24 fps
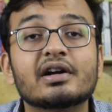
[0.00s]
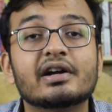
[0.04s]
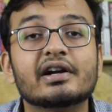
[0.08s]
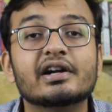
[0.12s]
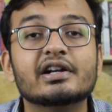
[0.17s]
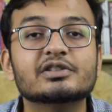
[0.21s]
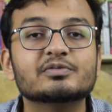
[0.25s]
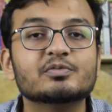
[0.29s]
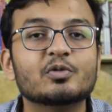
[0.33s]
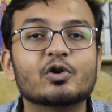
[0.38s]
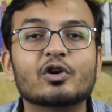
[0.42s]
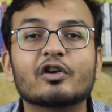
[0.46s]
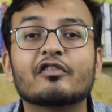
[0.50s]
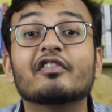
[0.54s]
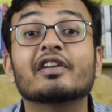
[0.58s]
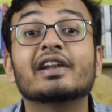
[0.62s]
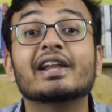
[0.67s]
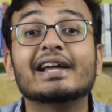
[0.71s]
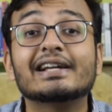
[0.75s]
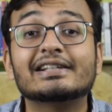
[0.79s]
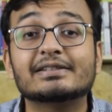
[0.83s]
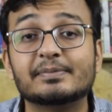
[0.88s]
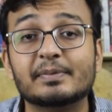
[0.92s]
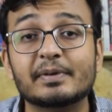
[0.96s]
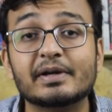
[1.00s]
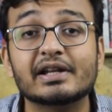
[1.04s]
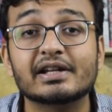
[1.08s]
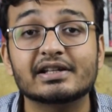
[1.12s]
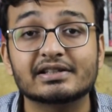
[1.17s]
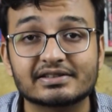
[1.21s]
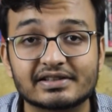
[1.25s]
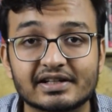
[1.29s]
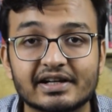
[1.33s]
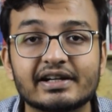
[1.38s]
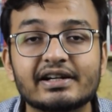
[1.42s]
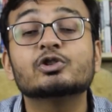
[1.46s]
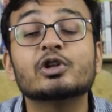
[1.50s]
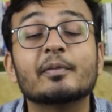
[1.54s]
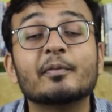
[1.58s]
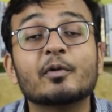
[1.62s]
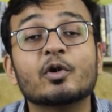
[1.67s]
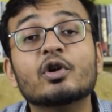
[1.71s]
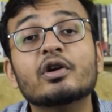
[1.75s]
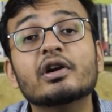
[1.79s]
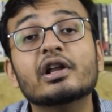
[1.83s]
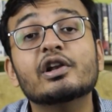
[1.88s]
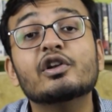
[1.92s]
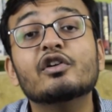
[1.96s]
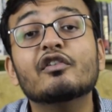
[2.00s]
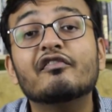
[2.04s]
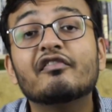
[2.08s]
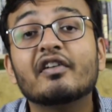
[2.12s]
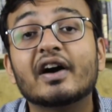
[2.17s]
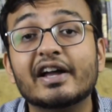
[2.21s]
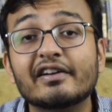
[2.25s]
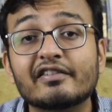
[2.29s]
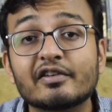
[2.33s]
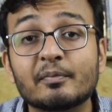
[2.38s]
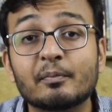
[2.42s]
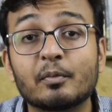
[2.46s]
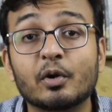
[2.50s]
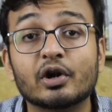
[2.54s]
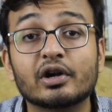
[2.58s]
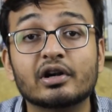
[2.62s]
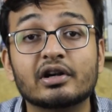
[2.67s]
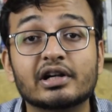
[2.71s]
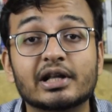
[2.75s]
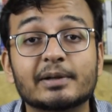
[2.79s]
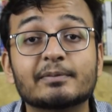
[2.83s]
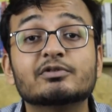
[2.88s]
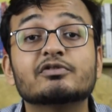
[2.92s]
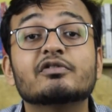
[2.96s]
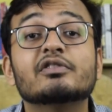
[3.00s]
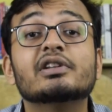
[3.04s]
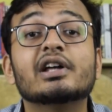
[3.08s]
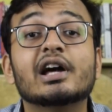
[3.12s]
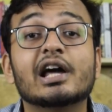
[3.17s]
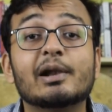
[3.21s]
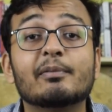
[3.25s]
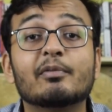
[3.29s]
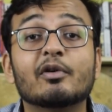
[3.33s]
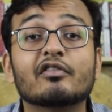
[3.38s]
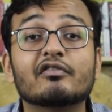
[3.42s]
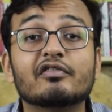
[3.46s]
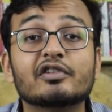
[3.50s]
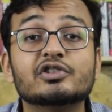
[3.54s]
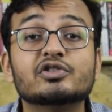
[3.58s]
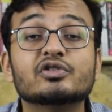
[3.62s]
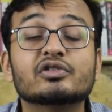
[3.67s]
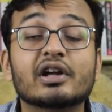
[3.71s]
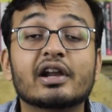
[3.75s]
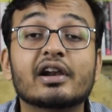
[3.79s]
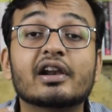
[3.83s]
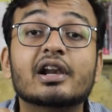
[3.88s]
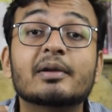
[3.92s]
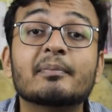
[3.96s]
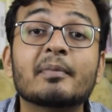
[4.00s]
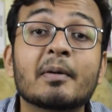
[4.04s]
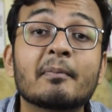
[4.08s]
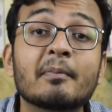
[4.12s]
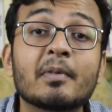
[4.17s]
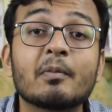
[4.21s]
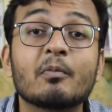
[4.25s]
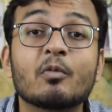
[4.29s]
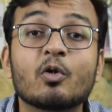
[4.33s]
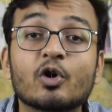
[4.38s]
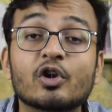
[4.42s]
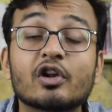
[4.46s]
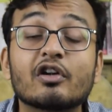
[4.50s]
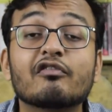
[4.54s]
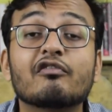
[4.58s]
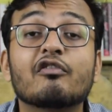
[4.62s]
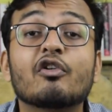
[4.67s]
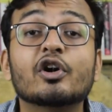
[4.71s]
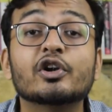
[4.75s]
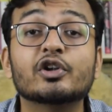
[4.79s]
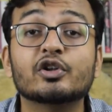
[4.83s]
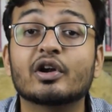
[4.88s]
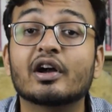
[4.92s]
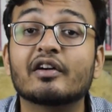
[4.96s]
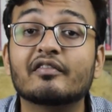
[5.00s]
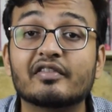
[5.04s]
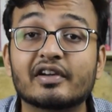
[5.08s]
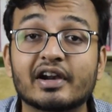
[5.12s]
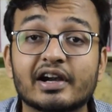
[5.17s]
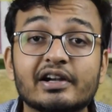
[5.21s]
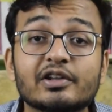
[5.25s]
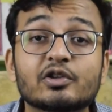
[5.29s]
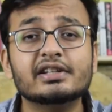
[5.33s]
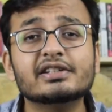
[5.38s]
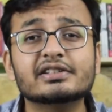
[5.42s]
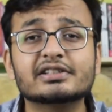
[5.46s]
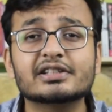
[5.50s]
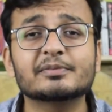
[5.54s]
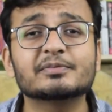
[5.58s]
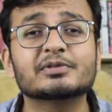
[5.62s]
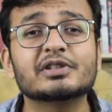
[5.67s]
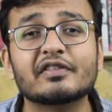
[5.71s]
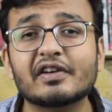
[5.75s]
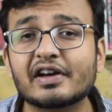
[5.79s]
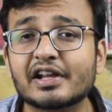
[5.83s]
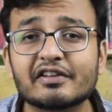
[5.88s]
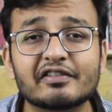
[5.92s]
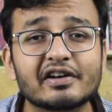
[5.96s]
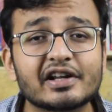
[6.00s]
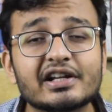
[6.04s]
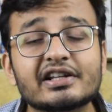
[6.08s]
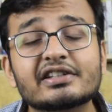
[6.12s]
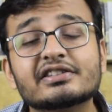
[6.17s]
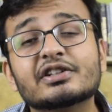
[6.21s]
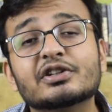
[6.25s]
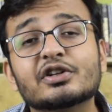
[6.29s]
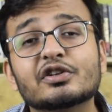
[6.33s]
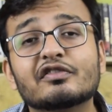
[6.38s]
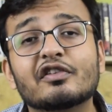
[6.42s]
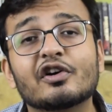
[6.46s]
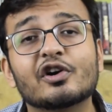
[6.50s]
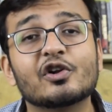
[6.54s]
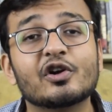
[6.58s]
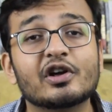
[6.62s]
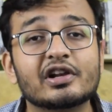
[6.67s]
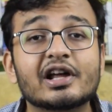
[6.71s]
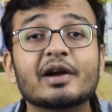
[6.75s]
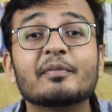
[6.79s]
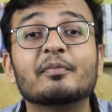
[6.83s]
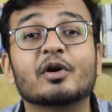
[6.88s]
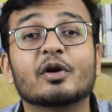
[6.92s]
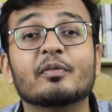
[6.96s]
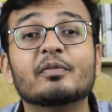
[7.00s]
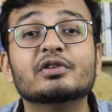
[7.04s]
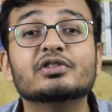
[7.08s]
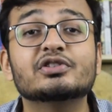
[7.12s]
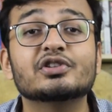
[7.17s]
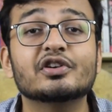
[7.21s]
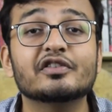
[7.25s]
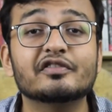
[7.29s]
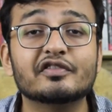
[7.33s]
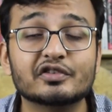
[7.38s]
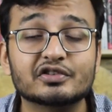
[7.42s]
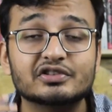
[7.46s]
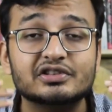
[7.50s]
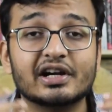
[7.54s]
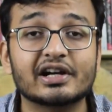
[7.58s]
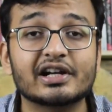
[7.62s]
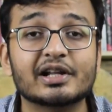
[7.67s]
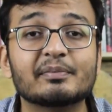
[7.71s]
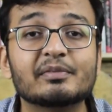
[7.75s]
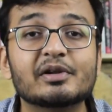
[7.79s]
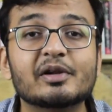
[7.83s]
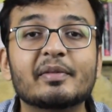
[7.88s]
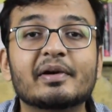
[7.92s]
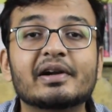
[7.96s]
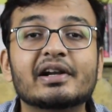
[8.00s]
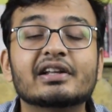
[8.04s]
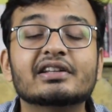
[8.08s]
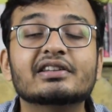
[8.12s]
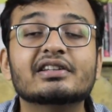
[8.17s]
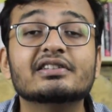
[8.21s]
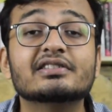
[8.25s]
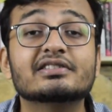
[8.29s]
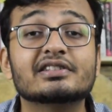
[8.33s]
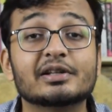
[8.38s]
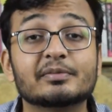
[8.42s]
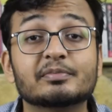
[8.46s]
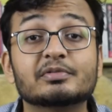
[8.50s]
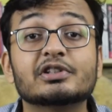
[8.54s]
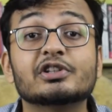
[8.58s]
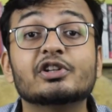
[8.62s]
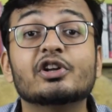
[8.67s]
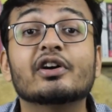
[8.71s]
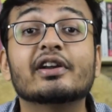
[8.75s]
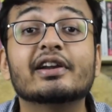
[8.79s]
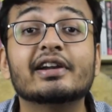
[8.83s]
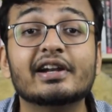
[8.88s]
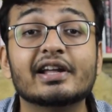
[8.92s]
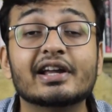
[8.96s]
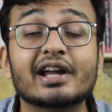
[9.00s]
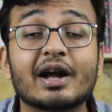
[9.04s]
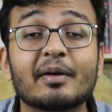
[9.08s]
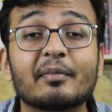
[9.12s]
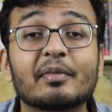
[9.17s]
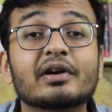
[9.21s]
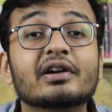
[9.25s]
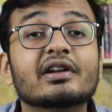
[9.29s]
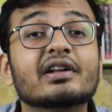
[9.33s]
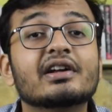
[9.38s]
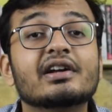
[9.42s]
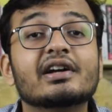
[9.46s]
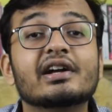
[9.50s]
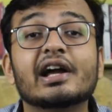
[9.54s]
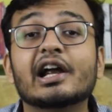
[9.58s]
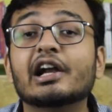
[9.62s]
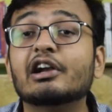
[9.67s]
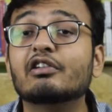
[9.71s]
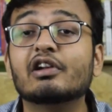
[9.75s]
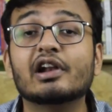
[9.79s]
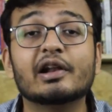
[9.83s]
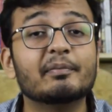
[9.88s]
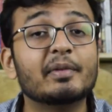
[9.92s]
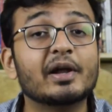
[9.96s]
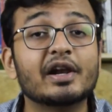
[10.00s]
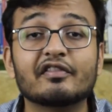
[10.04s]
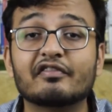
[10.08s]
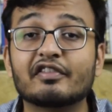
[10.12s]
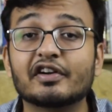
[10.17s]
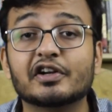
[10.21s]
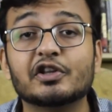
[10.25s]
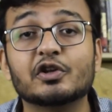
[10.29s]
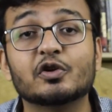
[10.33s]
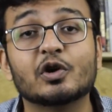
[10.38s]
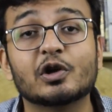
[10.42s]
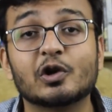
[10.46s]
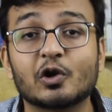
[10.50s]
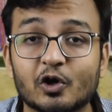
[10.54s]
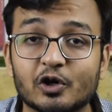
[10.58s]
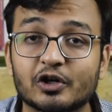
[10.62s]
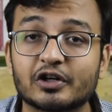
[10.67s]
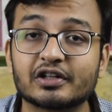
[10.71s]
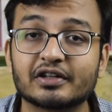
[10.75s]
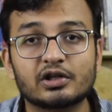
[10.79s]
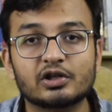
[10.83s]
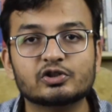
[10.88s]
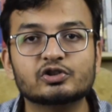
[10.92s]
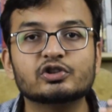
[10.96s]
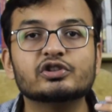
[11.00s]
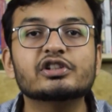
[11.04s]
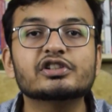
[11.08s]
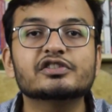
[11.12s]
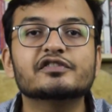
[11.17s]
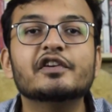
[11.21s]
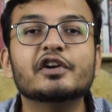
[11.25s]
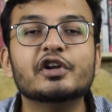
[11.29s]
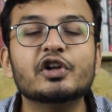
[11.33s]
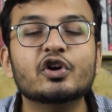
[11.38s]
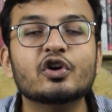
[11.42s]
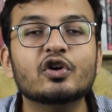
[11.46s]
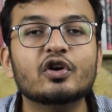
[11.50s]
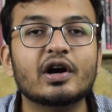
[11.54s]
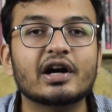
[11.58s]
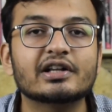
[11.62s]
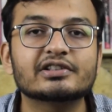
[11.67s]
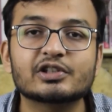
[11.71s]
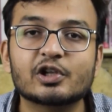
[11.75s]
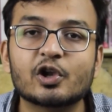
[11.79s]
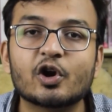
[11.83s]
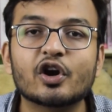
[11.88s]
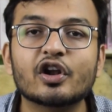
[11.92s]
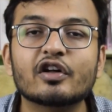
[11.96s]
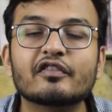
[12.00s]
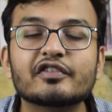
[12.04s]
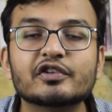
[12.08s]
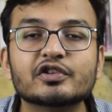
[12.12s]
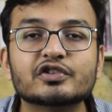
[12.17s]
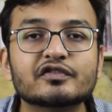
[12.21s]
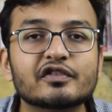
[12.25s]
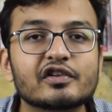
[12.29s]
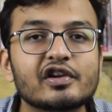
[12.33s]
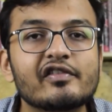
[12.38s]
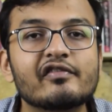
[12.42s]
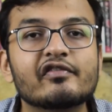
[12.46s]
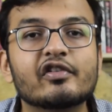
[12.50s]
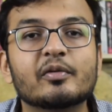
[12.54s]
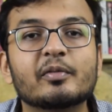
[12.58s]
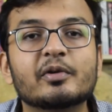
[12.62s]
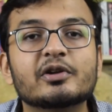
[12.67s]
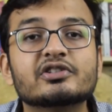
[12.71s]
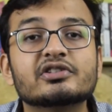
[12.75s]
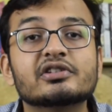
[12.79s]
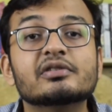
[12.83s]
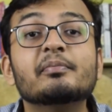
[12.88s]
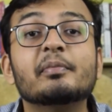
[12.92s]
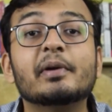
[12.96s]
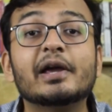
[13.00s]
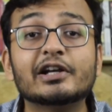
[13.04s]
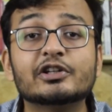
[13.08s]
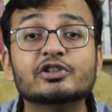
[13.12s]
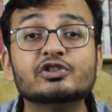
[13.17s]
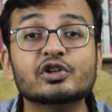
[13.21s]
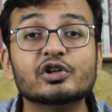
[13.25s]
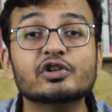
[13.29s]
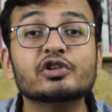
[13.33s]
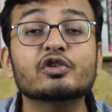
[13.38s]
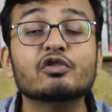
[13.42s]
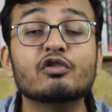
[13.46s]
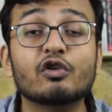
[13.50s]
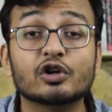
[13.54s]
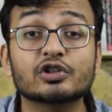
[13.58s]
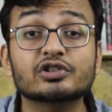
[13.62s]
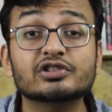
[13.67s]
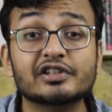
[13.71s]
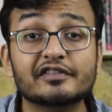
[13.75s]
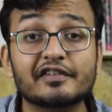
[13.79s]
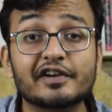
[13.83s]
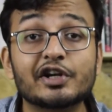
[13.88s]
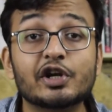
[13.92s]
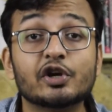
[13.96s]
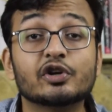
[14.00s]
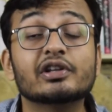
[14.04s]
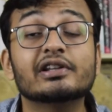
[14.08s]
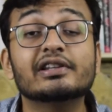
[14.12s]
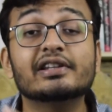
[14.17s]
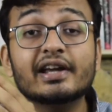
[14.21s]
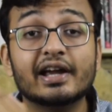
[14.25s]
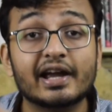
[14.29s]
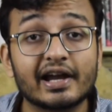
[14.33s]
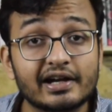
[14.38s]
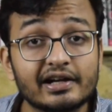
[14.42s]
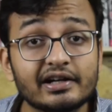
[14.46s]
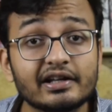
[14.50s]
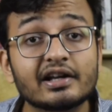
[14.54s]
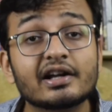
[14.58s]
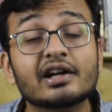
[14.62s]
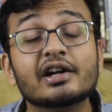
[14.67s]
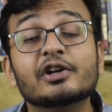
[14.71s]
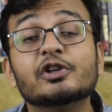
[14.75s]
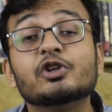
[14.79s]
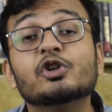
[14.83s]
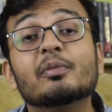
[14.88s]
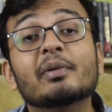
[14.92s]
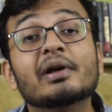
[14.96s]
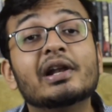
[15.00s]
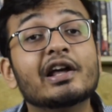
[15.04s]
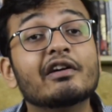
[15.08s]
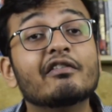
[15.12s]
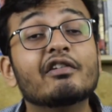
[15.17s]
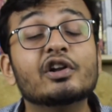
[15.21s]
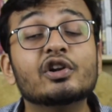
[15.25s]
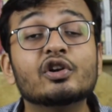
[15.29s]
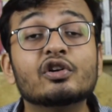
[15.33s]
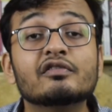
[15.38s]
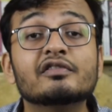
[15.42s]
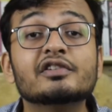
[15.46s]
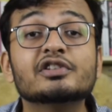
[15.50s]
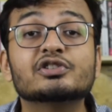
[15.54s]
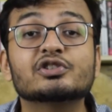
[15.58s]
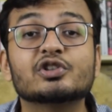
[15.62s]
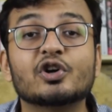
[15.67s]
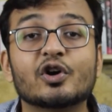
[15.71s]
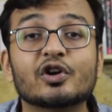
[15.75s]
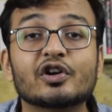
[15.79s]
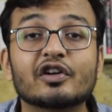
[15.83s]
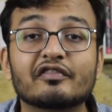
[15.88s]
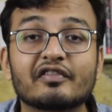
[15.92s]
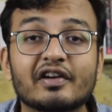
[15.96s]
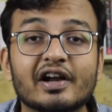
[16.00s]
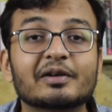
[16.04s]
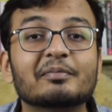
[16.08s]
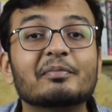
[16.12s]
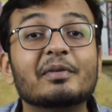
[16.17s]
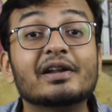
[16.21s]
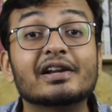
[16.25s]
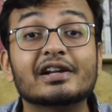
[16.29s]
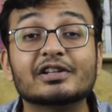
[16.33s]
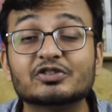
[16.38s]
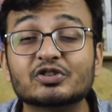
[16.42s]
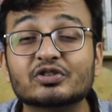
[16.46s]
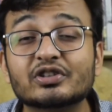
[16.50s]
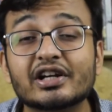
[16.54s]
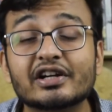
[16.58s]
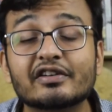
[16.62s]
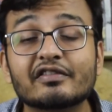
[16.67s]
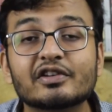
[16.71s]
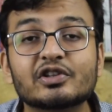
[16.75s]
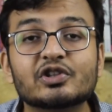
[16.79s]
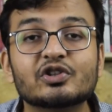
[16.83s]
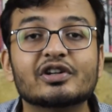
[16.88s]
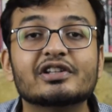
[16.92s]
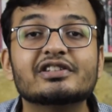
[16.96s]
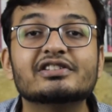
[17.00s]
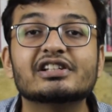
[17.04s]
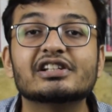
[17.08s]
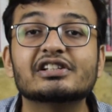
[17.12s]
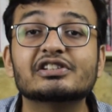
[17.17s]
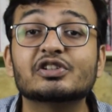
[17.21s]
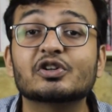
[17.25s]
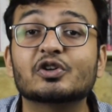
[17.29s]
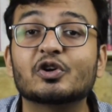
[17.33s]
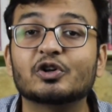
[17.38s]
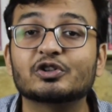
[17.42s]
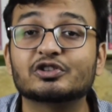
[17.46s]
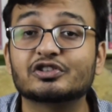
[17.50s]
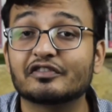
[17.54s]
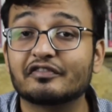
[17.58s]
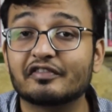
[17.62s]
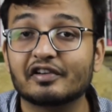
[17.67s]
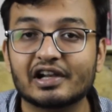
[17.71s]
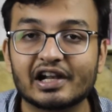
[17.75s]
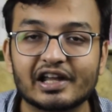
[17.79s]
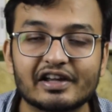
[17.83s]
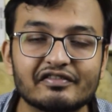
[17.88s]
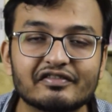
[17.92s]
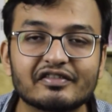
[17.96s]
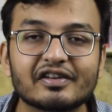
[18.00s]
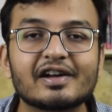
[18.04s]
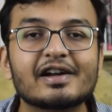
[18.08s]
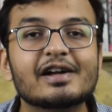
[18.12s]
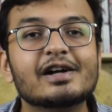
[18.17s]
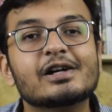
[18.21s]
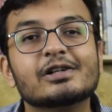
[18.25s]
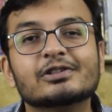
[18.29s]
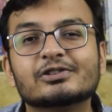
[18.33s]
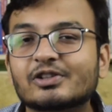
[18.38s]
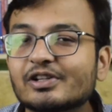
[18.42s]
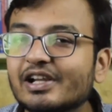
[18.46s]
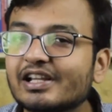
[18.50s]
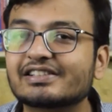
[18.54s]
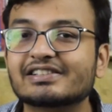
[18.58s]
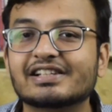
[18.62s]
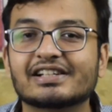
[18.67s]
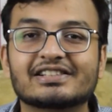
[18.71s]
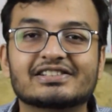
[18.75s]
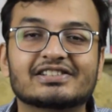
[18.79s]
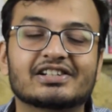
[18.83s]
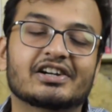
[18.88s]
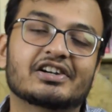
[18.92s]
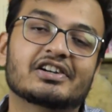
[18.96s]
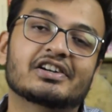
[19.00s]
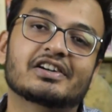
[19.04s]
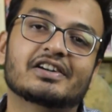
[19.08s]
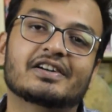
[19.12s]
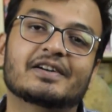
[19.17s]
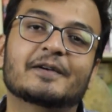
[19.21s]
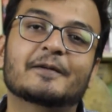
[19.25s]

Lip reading: It is more of an experience, right? So I'm going to tell you 5 important tips with the help of which you can remember more of what you have read. These tips are very, very easy to follow, and I promise you, if you start implementing these tips in your reading habit, it will benefit you a lot. So this video has a lot of useful information. Make sure you watch the video till the end. You may never know which thought or fact may resonate with you and change the course of your life. So let's get started.